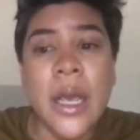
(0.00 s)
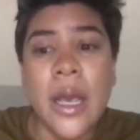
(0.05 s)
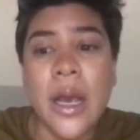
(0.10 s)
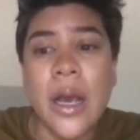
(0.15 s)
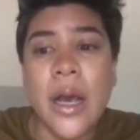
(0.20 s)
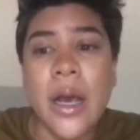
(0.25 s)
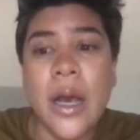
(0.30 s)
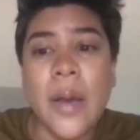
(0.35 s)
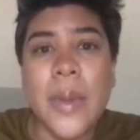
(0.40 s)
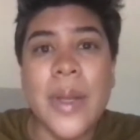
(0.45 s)

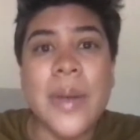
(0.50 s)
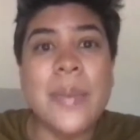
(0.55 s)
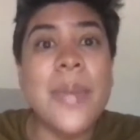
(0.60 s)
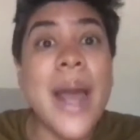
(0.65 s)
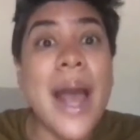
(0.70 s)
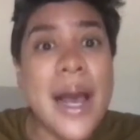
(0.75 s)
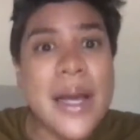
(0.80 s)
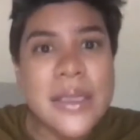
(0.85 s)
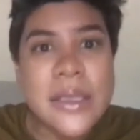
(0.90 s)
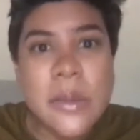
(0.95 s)
and
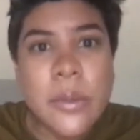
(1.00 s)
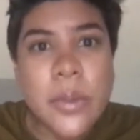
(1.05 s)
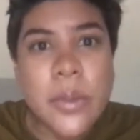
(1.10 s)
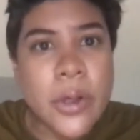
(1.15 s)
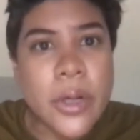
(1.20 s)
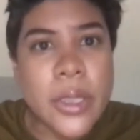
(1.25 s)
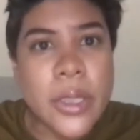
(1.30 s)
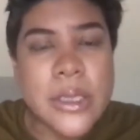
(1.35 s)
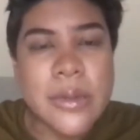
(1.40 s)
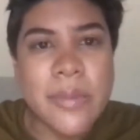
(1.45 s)
passing
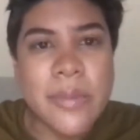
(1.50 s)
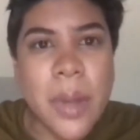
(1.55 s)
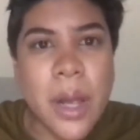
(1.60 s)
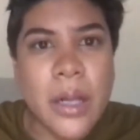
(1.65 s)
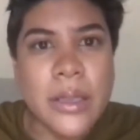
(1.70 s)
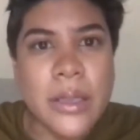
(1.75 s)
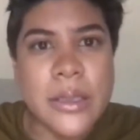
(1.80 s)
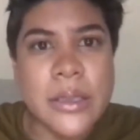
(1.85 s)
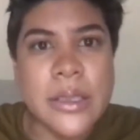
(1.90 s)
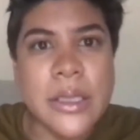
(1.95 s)
progressive
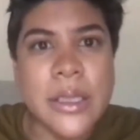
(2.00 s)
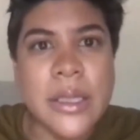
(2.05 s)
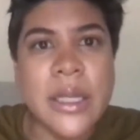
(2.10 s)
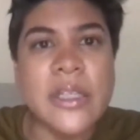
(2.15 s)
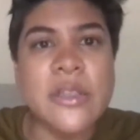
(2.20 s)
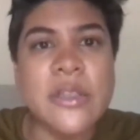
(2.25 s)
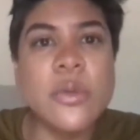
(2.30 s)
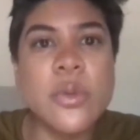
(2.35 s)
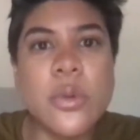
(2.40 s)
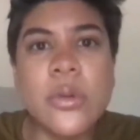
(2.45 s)
policy that
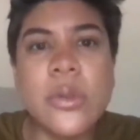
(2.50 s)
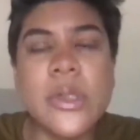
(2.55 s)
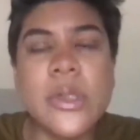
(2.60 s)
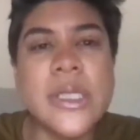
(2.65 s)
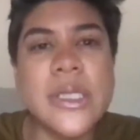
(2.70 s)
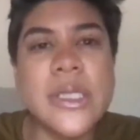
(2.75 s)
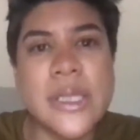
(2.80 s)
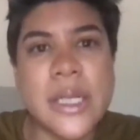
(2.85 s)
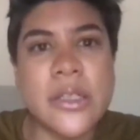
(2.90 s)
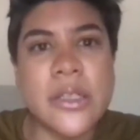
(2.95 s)
is really
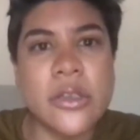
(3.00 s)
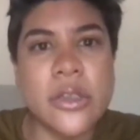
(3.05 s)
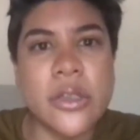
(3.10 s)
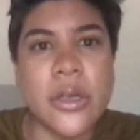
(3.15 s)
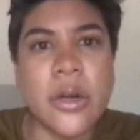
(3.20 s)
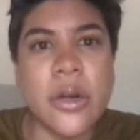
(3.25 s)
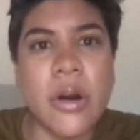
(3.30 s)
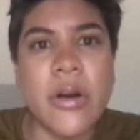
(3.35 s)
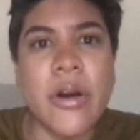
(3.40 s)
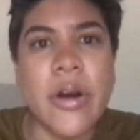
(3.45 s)
centered
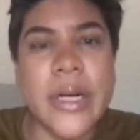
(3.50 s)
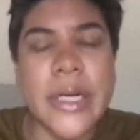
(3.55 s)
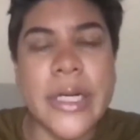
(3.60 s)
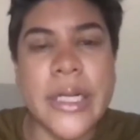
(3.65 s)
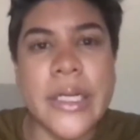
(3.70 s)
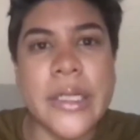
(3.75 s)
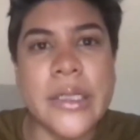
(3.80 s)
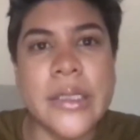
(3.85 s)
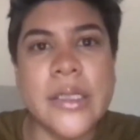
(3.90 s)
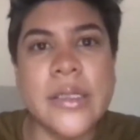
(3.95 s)
on our
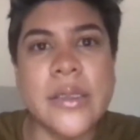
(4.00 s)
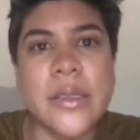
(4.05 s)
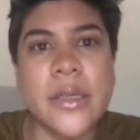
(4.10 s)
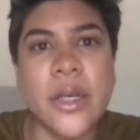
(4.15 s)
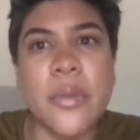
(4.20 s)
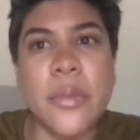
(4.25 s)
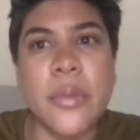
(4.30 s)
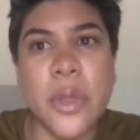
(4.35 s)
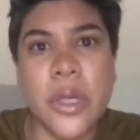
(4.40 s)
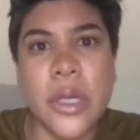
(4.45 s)
needs as a
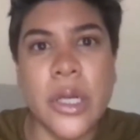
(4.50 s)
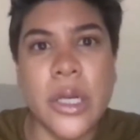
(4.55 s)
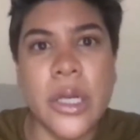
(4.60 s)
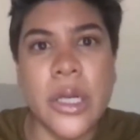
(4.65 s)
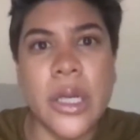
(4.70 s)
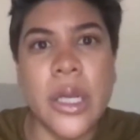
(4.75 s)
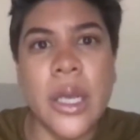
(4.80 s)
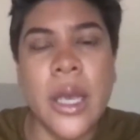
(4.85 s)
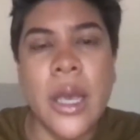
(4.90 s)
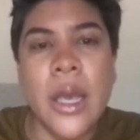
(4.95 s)

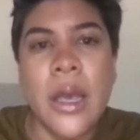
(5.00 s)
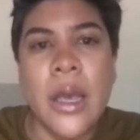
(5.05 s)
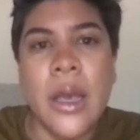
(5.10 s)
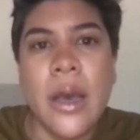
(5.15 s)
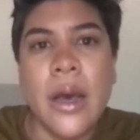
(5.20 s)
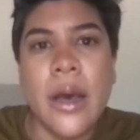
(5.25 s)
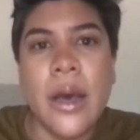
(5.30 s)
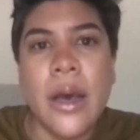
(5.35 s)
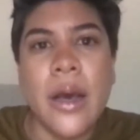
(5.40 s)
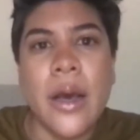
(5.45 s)
community.
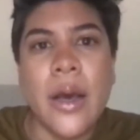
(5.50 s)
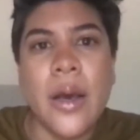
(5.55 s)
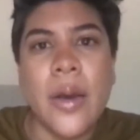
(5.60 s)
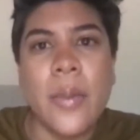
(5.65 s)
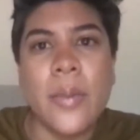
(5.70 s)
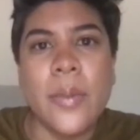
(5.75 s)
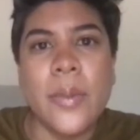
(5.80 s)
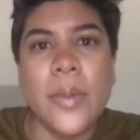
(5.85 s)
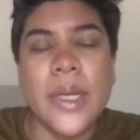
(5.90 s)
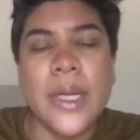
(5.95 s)

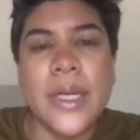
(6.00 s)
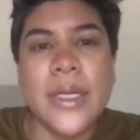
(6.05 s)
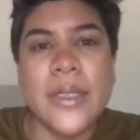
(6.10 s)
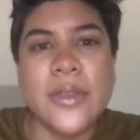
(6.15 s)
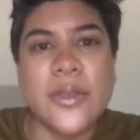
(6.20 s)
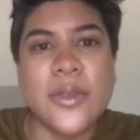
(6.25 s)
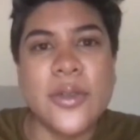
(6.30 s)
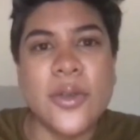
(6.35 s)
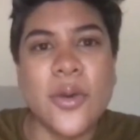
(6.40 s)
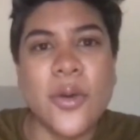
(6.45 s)
And
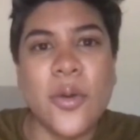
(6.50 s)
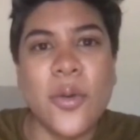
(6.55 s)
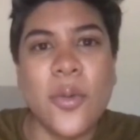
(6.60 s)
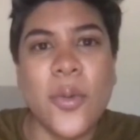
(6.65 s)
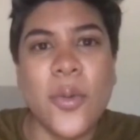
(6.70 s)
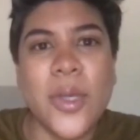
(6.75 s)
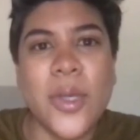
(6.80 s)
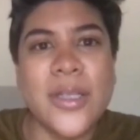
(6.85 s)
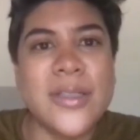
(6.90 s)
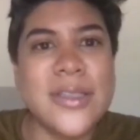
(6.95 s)
so
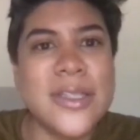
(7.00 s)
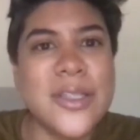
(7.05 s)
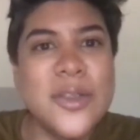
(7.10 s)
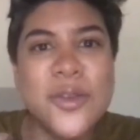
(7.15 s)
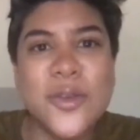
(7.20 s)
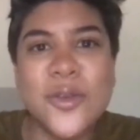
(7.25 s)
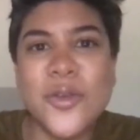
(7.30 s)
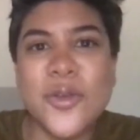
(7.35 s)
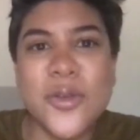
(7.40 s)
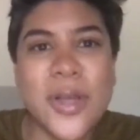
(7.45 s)
we continue
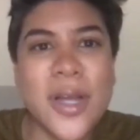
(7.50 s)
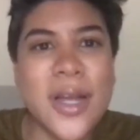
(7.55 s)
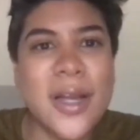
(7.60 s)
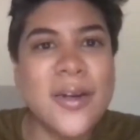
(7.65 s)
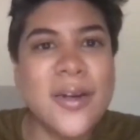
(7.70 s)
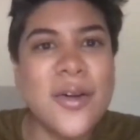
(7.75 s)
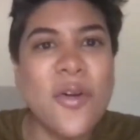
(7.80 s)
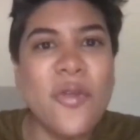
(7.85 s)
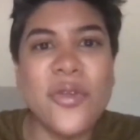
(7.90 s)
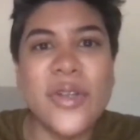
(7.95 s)
to do that.
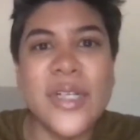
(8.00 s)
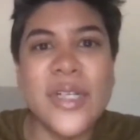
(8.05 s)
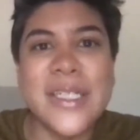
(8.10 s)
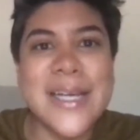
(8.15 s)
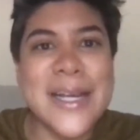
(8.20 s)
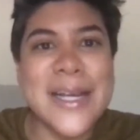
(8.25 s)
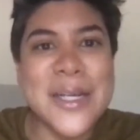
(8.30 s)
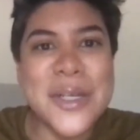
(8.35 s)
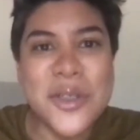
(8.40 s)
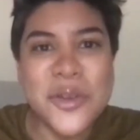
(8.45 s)
And hopefully
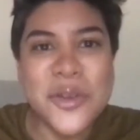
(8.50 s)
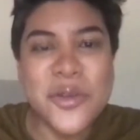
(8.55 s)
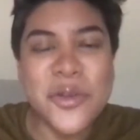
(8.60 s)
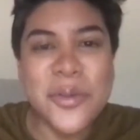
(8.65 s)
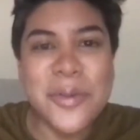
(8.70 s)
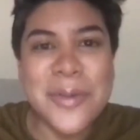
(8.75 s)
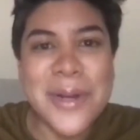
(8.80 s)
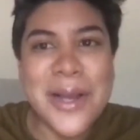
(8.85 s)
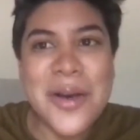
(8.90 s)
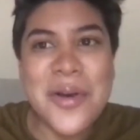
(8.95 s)
10 years
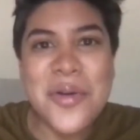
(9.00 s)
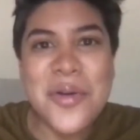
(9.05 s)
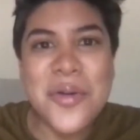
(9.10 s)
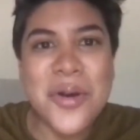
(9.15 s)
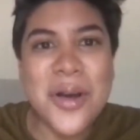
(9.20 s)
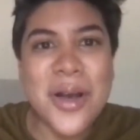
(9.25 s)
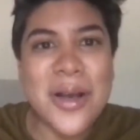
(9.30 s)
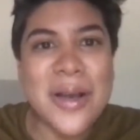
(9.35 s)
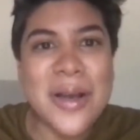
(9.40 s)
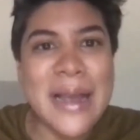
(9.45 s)
from now,
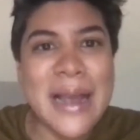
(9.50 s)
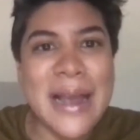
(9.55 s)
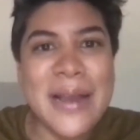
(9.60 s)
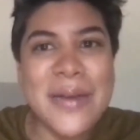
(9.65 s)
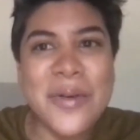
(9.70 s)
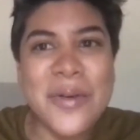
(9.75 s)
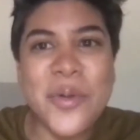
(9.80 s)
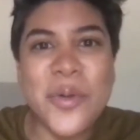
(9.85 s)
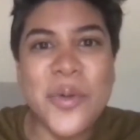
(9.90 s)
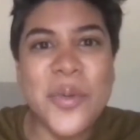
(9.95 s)

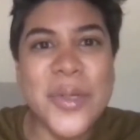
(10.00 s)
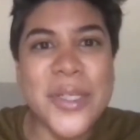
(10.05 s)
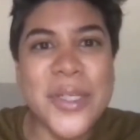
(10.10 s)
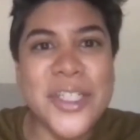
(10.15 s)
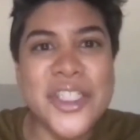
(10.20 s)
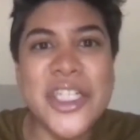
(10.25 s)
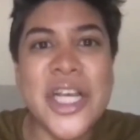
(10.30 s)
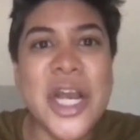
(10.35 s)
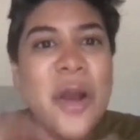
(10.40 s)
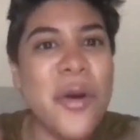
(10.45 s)
I will be
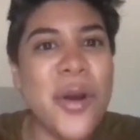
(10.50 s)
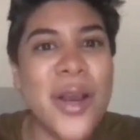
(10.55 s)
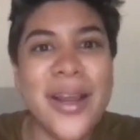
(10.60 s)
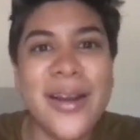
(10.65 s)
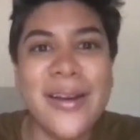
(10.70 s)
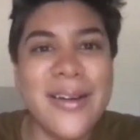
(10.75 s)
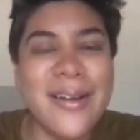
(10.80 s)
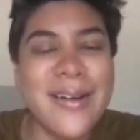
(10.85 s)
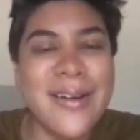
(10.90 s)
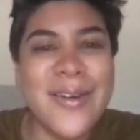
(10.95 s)

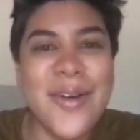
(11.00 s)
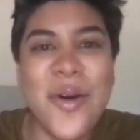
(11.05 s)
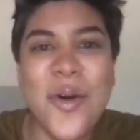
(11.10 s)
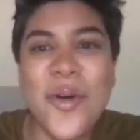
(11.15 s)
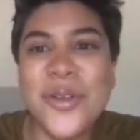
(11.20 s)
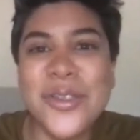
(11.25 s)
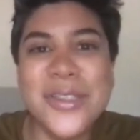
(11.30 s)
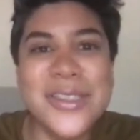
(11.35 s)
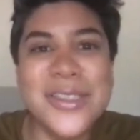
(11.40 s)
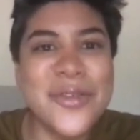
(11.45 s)
sharing a
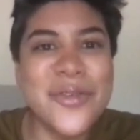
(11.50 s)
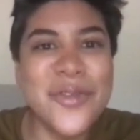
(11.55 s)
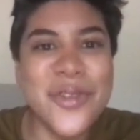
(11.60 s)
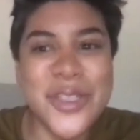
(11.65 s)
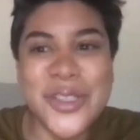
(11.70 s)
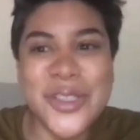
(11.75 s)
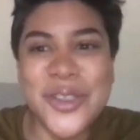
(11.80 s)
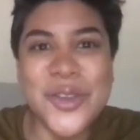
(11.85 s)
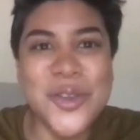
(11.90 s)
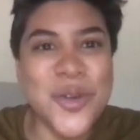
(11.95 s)
whole
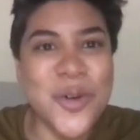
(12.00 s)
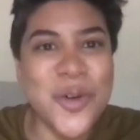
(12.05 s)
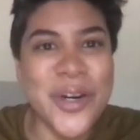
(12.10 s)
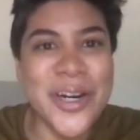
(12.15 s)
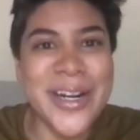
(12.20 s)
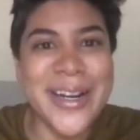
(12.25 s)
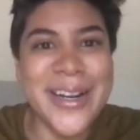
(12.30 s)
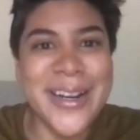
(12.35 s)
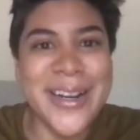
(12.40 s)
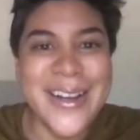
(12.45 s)
different
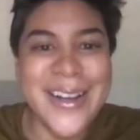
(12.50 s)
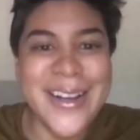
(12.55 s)
story.